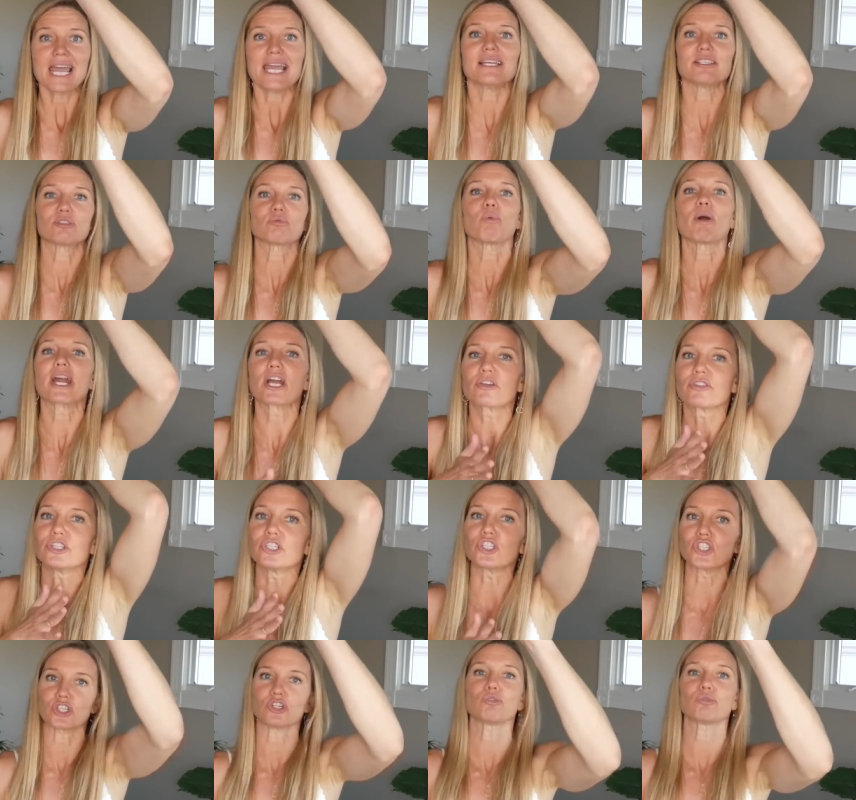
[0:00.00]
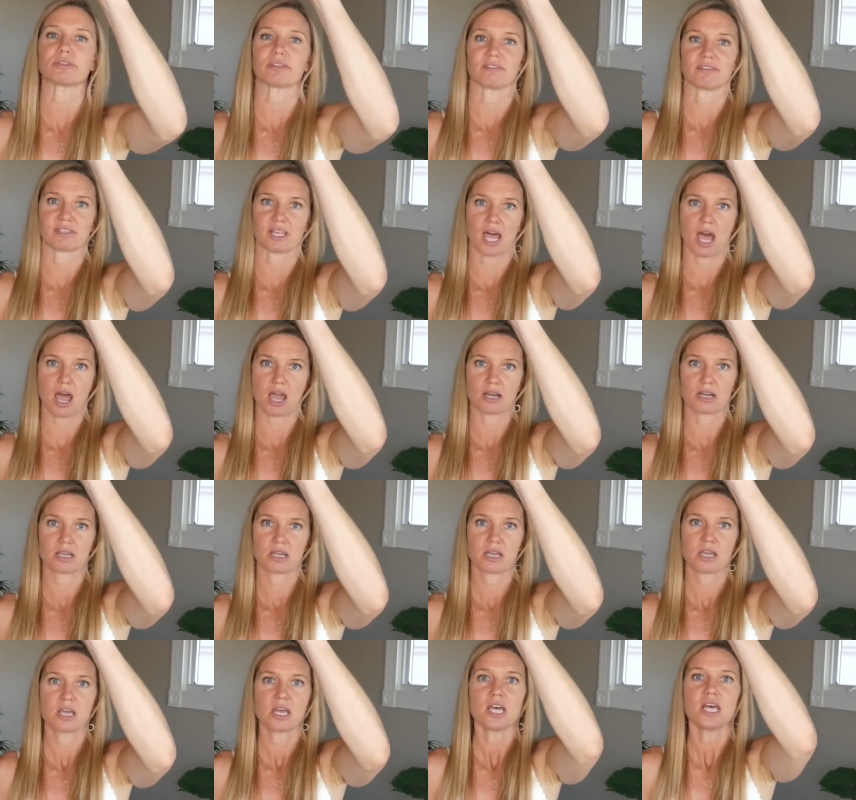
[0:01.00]
is where the juice is at.
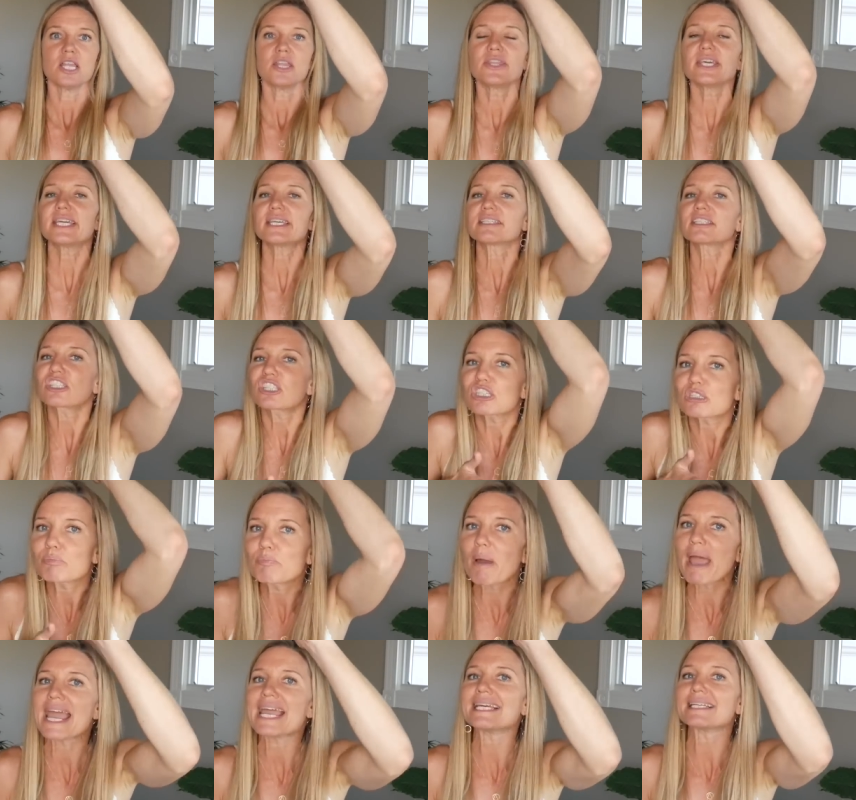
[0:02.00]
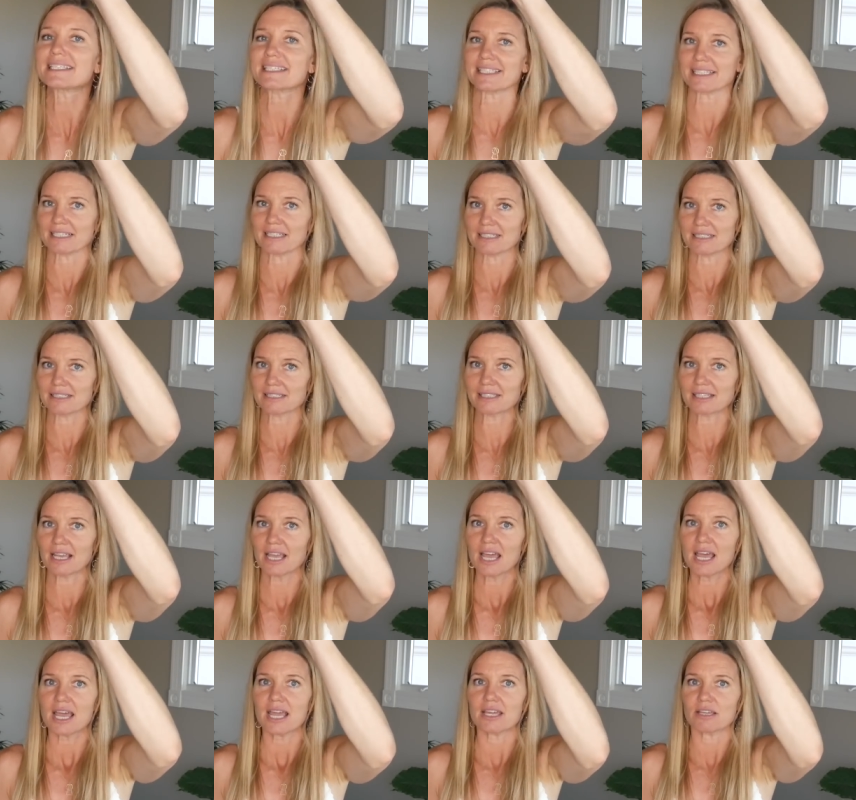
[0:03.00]
These spaces
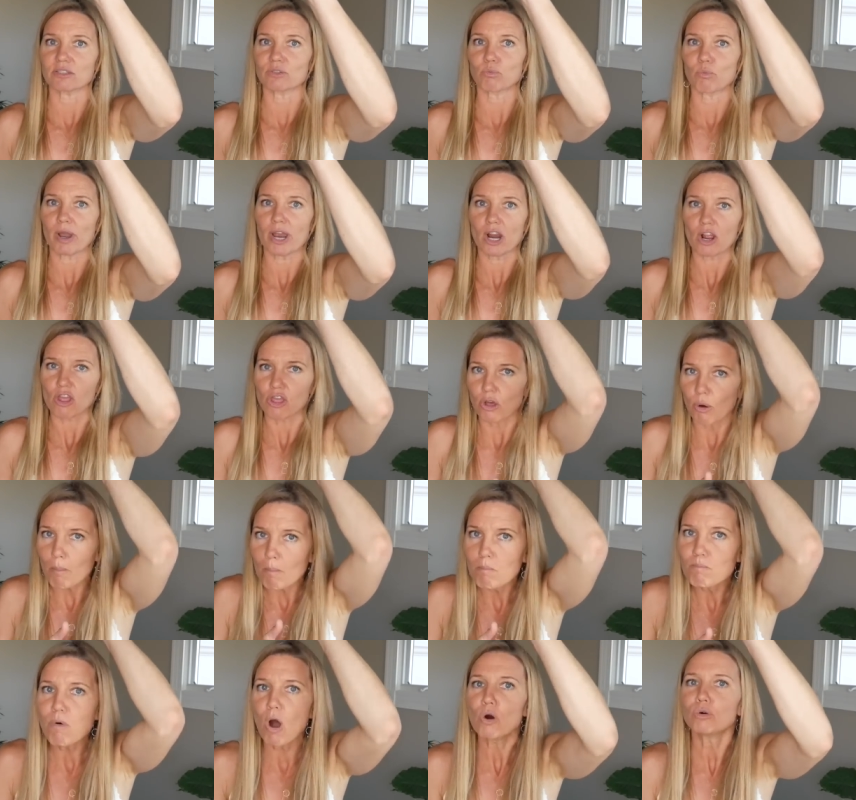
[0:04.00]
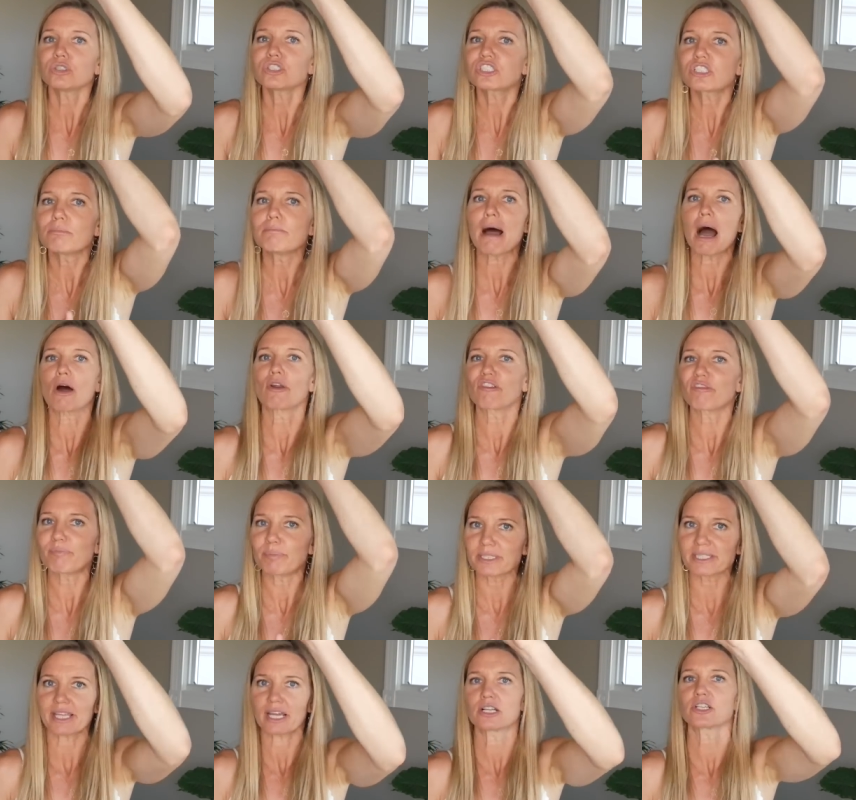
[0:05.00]
is where the most amount of
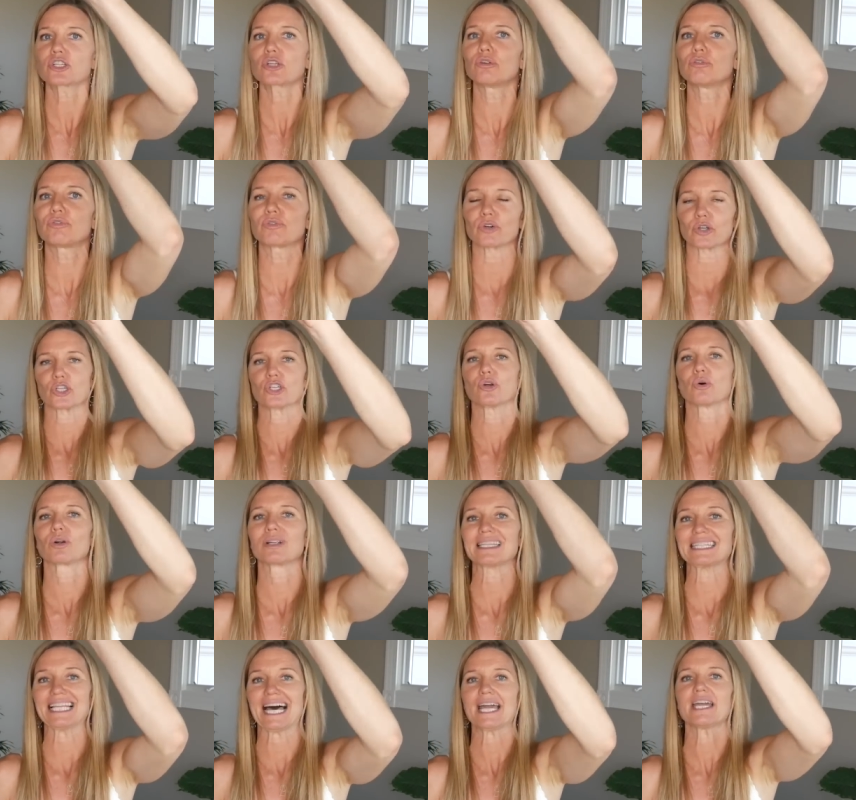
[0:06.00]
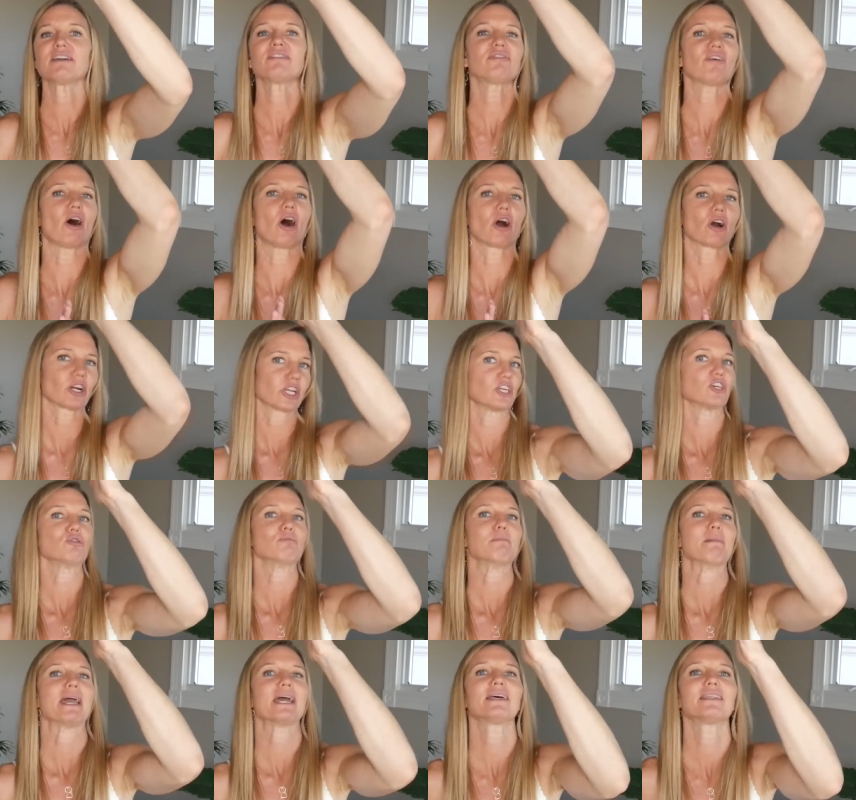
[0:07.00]
potential for your life, our
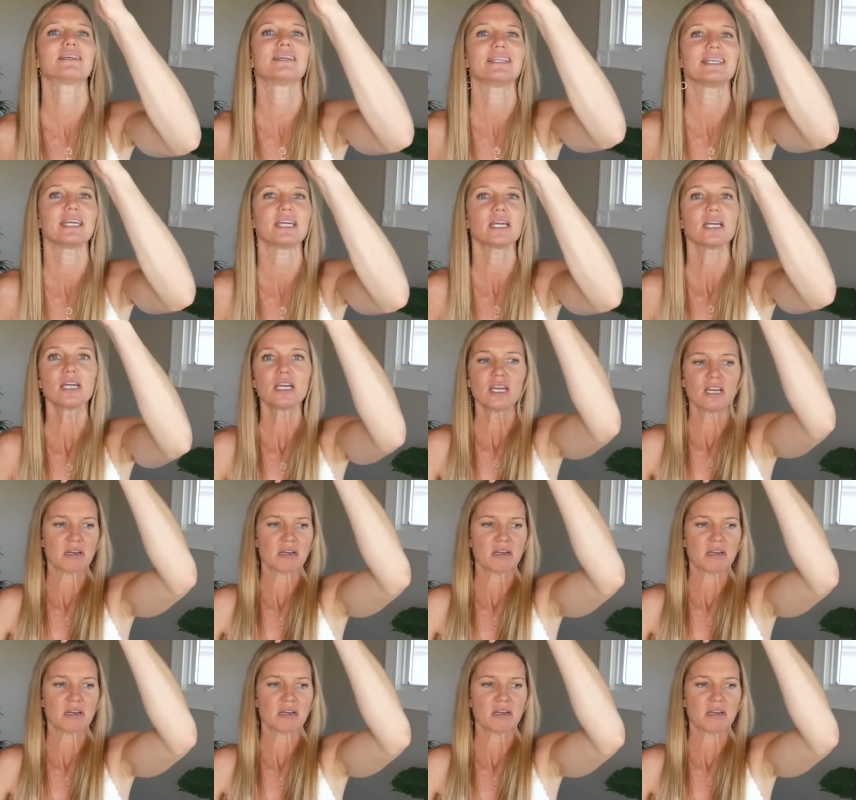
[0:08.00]
humanity,